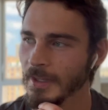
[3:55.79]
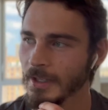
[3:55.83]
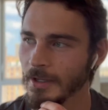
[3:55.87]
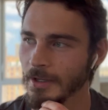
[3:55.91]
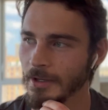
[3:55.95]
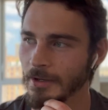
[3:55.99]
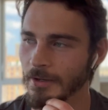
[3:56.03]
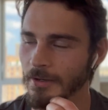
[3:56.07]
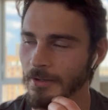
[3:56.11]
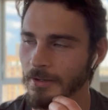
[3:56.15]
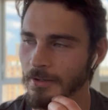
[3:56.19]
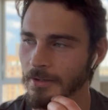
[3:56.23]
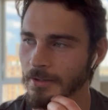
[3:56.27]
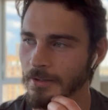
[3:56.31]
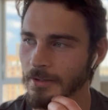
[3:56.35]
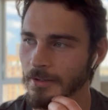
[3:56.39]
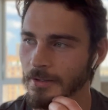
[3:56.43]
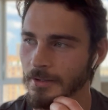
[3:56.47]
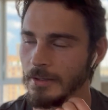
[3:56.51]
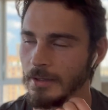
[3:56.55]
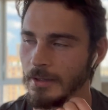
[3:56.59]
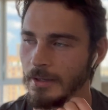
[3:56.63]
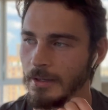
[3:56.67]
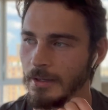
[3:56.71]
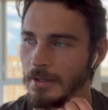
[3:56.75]
And
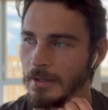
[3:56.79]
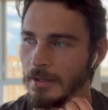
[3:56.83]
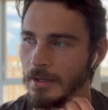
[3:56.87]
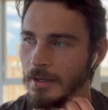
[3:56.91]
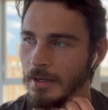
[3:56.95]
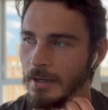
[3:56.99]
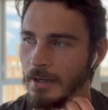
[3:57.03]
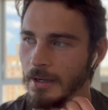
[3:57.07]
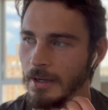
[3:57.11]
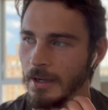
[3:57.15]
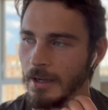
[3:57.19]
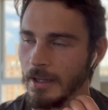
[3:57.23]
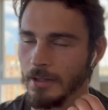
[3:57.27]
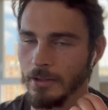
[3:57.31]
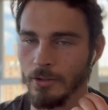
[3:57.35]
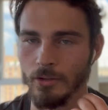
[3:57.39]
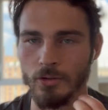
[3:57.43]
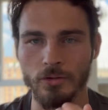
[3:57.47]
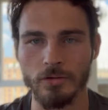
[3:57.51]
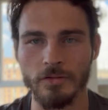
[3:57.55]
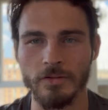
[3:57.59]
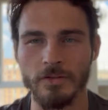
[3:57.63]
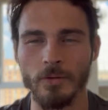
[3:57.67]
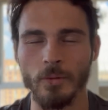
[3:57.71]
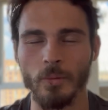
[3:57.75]
I
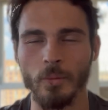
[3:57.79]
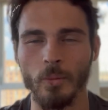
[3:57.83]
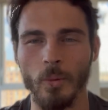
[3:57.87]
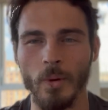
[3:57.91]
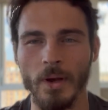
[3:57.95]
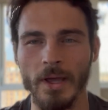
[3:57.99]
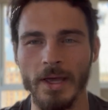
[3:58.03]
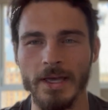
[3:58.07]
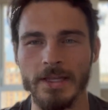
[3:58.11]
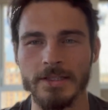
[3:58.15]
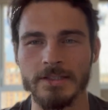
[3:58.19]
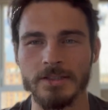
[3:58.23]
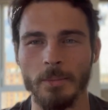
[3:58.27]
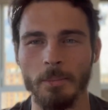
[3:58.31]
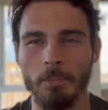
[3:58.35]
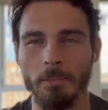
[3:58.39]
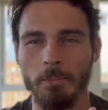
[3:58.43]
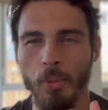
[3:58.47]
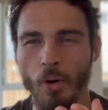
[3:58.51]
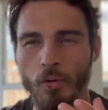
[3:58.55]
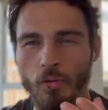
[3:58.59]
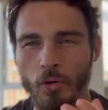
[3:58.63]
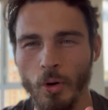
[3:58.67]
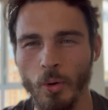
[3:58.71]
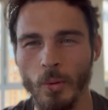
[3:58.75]
look for a way to
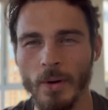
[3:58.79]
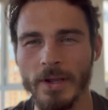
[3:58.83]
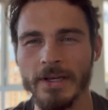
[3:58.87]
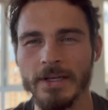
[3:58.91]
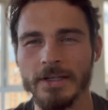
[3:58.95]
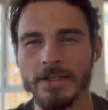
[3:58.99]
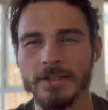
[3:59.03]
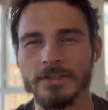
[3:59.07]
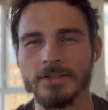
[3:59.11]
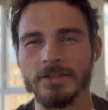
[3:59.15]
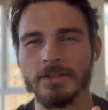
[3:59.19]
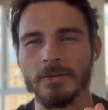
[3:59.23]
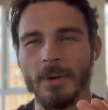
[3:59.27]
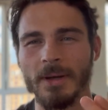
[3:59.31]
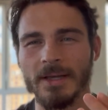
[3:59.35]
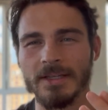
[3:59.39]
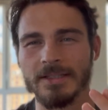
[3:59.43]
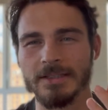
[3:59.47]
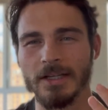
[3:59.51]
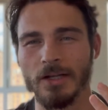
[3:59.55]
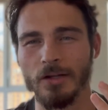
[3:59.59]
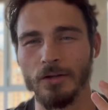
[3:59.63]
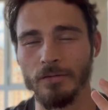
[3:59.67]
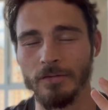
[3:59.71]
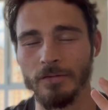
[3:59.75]
burrow into myself